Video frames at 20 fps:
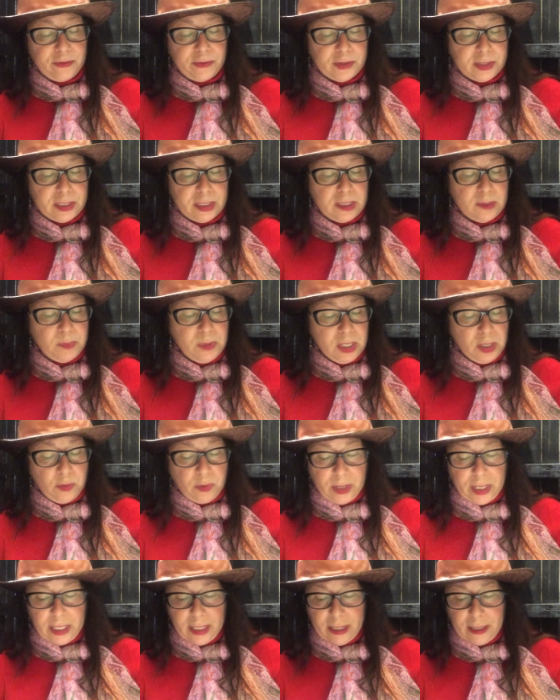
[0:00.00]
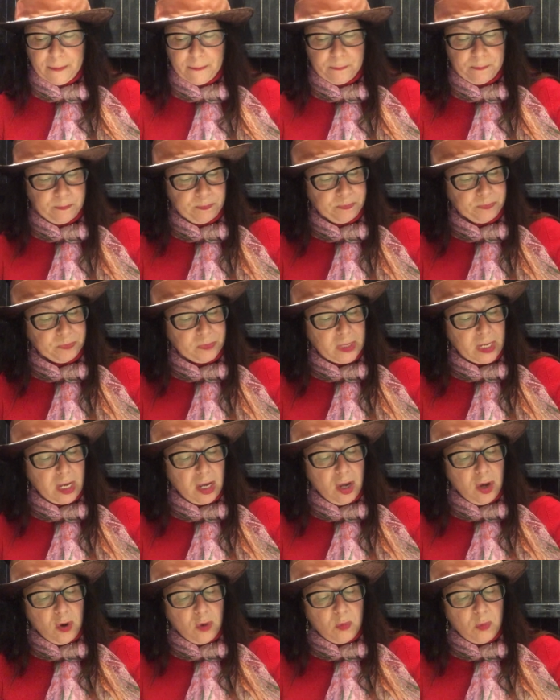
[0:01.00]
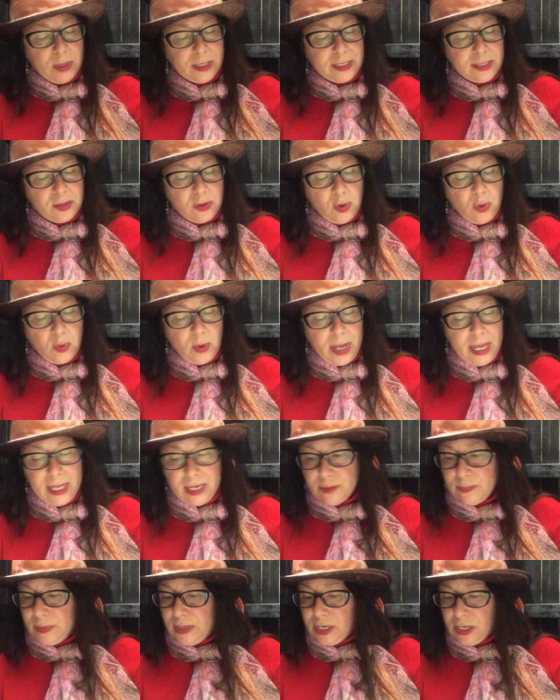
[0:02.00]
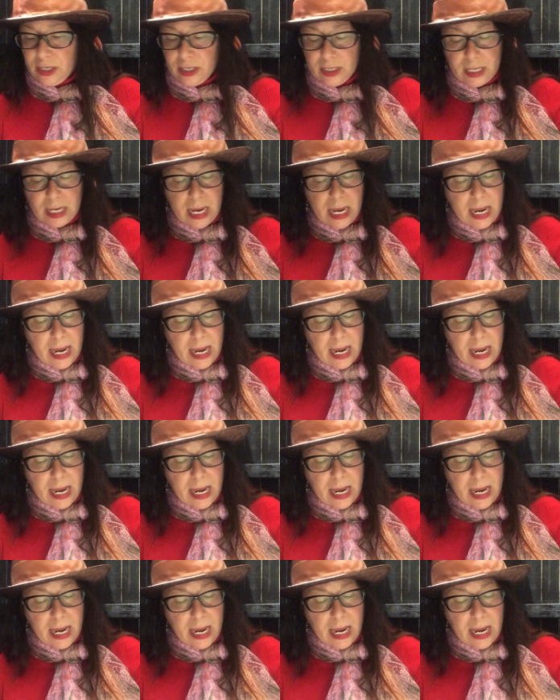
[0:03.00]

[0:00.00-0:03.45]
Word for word: for it to speak with. Once the whole head appeared,